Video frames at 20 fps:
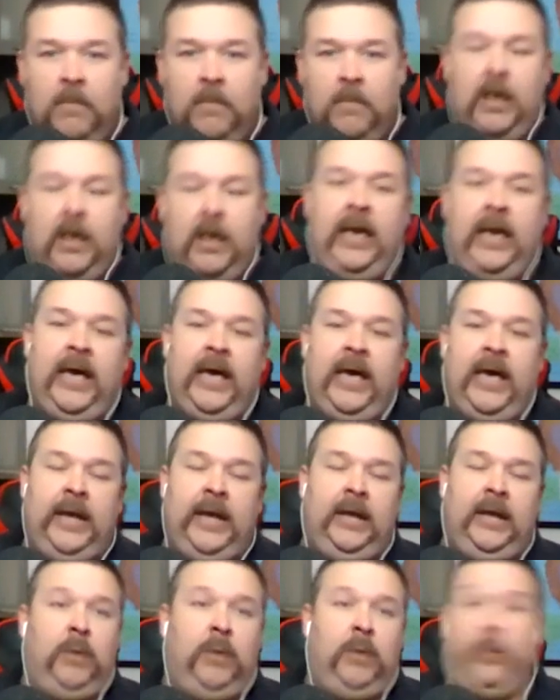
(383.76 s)
And
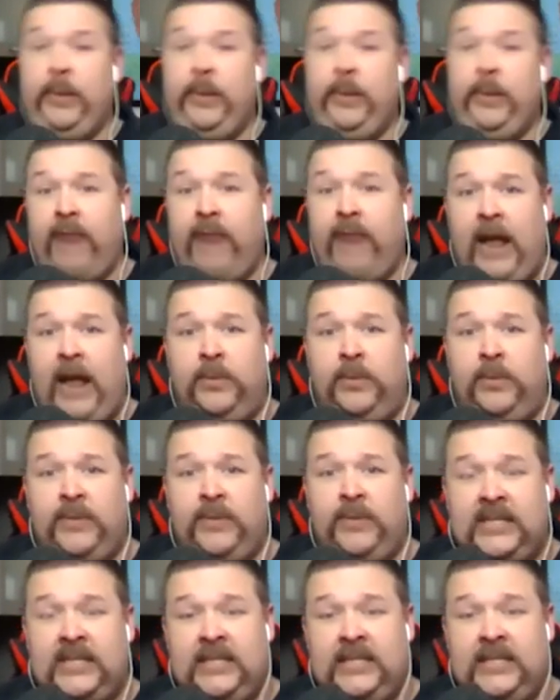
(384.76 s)
when we run out of
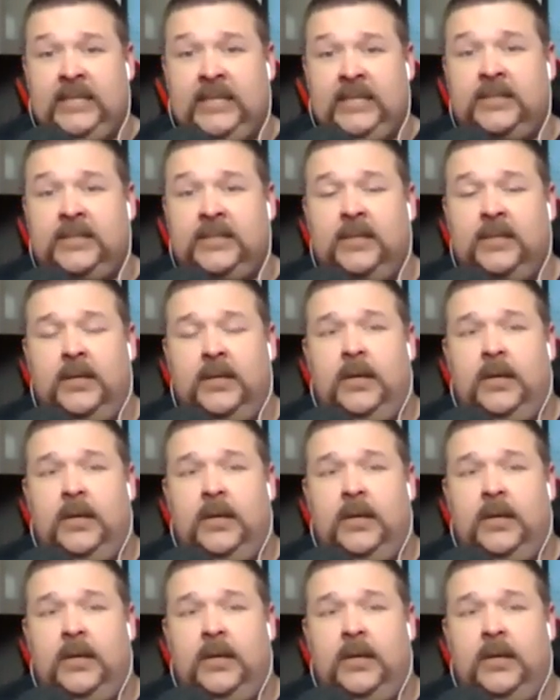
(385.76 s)
the cities,